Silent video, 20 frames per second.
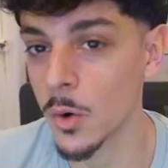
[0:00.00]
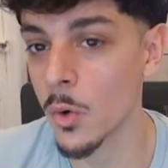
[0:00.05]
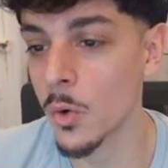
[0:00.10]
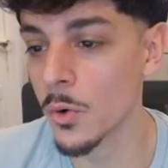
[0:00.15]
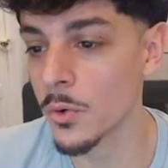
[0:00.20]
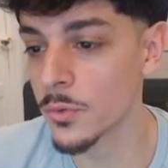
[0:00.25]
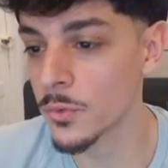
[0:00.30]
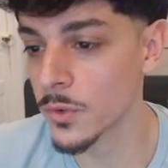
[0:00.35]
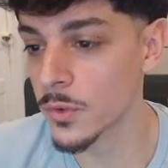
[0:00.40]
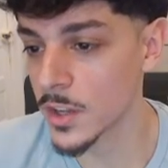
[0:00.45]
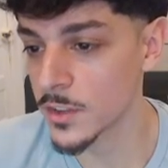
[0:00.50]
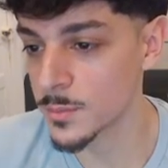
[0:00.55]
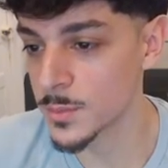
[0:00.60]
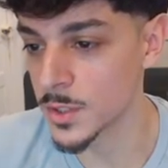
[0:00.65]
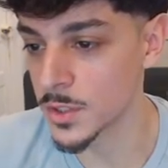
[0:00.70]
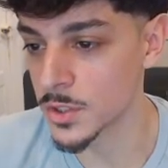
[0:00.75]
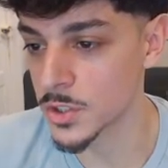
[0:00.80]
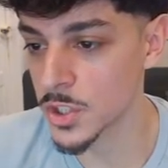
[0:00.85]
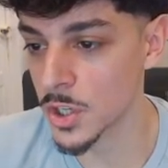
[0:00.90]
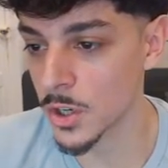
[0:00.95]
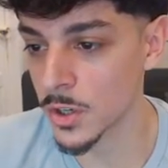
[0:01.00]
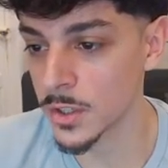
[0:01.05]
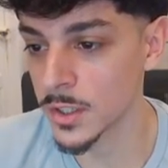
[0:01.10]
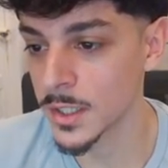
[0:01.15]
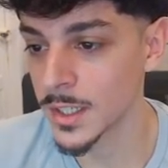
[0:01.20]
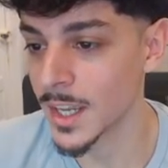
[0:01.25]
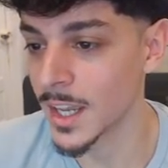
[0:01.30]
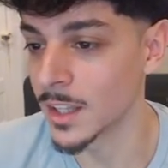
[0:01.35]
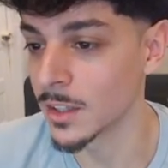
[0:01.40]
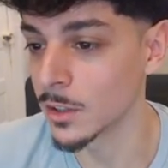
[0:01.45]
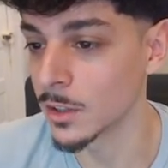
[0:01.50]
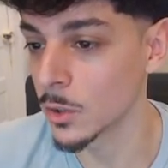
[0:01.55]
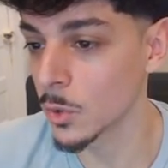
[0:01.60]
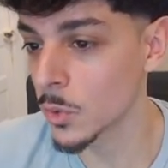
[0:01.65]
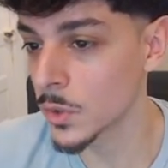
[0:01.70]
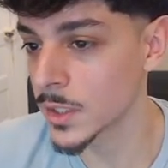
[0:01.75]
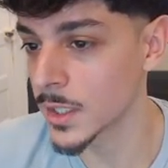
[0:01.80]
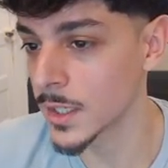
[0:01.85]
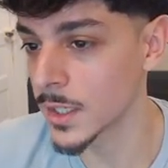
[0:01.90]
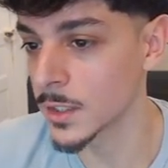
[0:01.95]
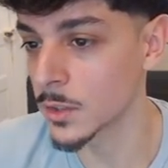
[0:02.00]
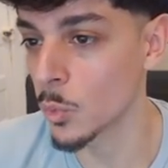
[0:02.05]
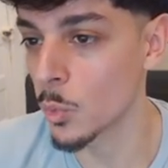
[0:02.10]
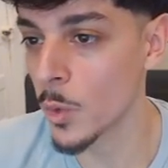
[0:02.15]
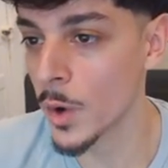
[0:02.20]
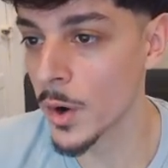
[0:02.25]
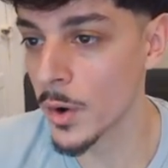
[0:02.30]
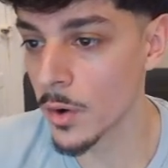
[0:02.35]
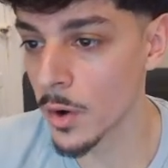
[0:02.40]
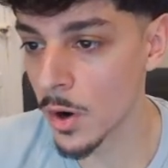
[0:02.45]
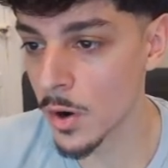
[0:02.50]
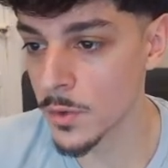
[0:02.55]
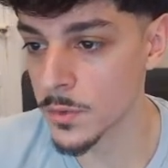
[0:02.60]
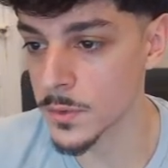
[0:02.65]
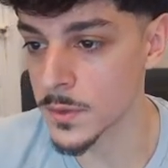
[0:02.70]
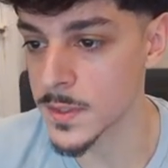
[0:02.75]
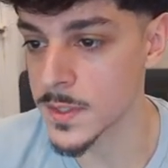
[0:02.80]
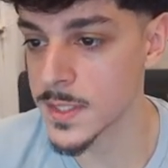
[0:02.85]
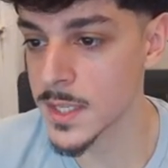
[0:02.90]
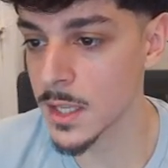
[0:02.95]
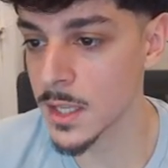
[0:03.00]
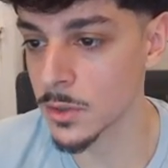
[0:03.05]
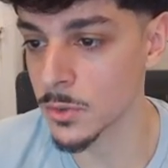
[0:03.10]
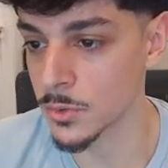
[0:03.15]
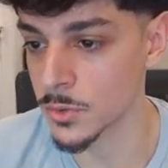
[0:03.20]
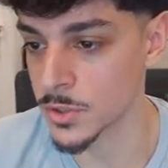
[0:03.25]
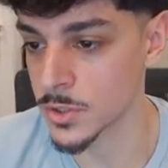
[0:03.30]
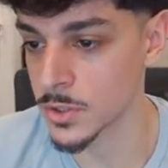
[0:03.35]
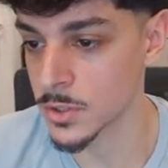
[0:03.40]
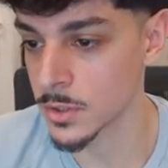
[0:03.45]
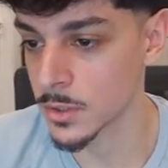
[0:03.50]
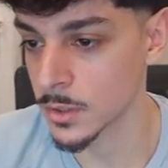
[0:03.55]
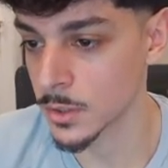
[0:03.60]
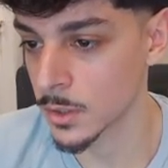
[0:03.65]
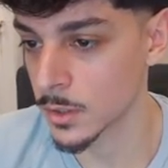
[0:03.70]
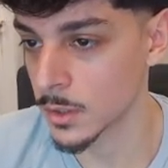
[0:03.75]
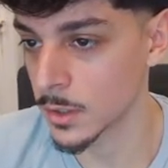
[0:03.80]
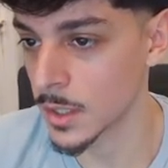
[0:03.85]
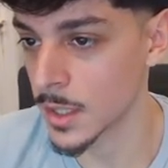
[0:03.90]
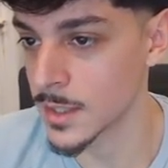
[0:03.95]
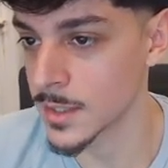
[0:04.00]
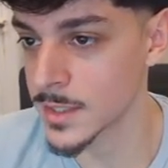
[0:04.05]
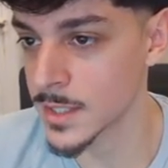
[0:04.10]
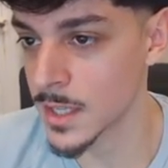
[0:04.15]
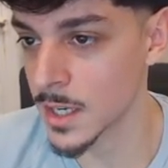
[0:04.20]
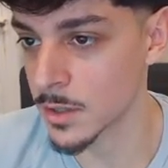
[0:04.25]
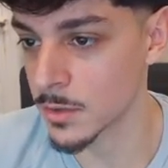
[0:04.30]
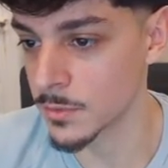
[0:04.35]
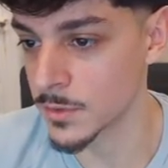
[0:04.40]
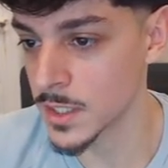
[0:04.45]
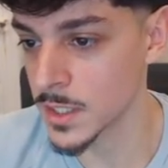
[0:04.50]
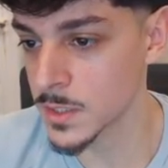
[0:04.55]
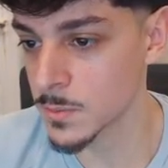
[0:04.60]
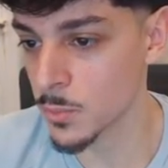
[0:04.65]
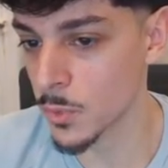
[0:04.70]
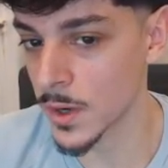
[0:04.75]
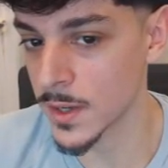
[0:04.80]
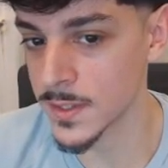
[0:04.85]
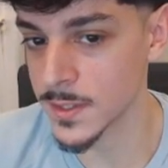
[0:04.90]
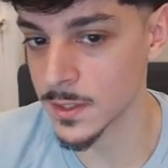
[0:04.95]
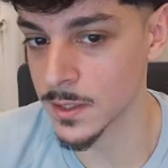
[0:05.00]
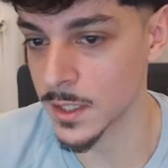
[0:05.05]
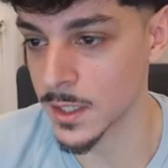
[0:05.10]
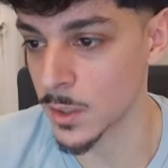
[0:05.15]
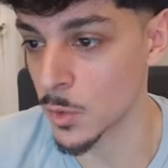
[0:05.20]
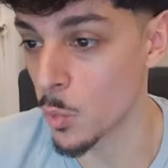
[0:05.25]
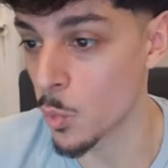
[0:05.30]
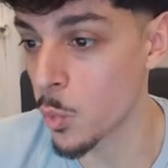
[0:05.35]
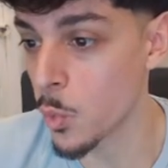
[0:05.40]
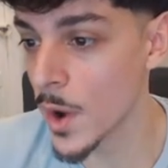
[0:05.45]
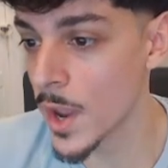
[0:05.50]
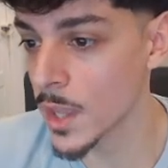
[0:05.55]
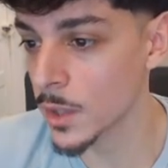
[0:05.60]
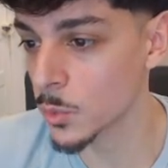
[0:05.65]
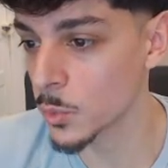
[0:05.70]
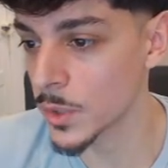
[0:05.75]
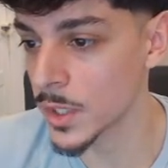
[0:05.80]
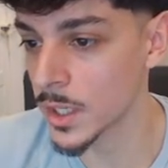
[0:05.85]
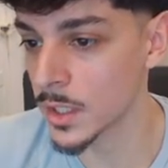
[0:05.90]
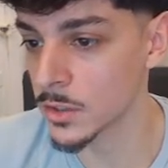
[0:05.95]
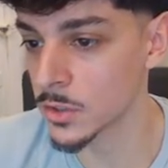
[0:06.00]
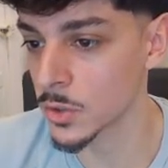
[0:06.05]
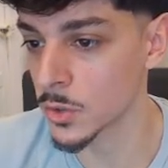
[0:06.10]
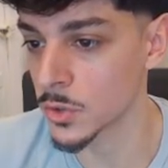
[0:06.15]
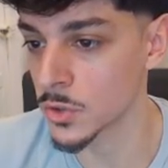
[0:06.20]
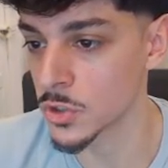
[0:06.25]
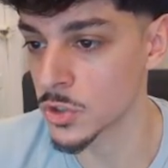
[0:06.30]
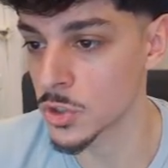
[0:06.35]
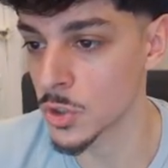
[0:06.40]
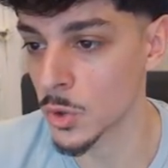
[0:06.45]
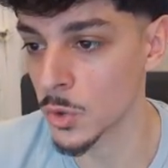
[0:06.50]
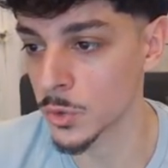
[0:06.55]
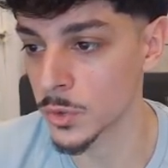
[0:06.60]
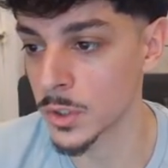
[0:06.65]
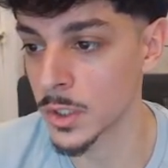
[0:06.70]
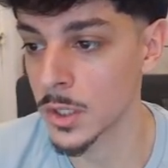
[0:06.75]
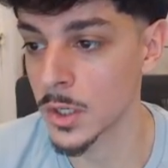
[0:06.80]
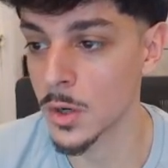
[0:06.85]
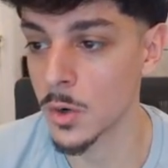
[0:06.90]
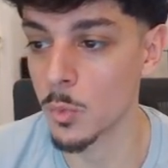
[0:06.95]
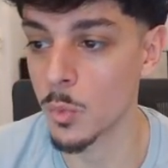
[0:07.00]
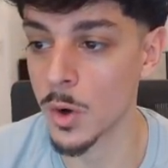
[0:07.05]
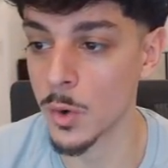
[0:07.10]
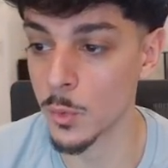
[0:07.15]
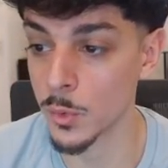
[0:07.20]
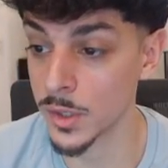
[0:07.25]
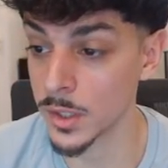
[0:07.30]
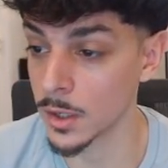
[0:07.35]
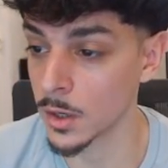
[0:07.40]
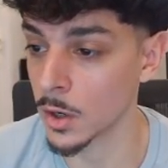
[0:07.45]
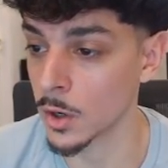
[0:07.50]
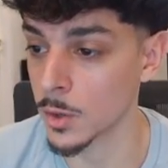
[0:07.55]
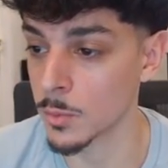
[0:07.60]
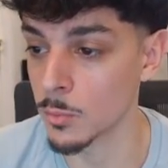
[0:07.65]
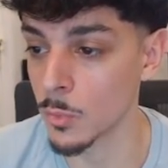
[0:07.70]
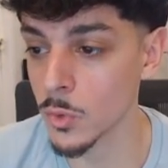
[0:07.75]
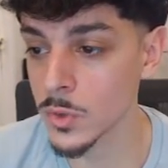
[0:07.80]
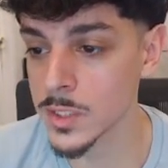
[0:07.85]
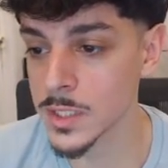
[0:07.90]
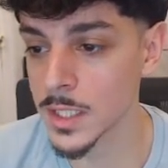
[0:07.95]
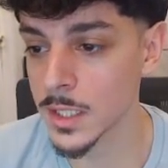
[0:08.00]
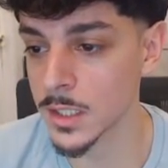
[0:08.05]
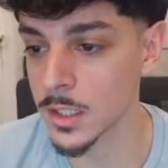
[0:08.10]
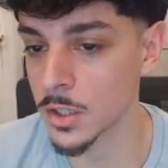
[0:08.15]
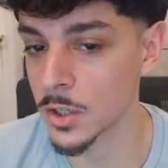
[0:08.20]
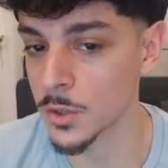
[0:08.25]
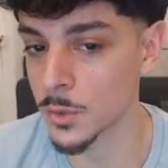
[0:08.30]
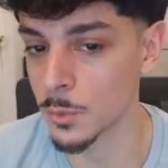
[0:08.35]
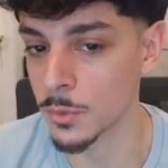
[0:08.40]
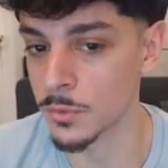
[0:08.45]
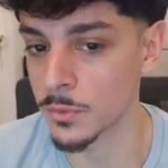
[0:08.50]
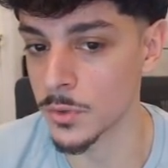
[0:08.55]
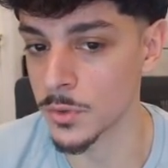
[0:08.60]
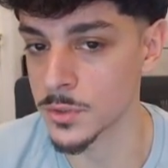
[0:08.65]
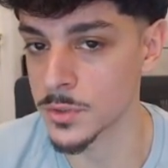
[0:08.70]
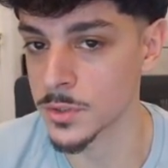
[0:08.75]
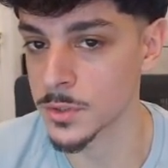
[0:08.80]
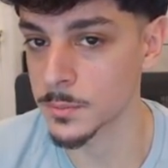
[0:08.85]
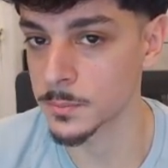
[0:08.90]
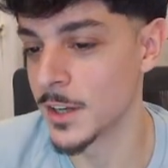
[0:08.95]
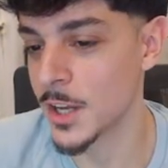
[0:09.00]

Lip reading: or 5-minute chart and locate where are the sellers inside of this price leg when we enter the zone where we are most likely going to reverse.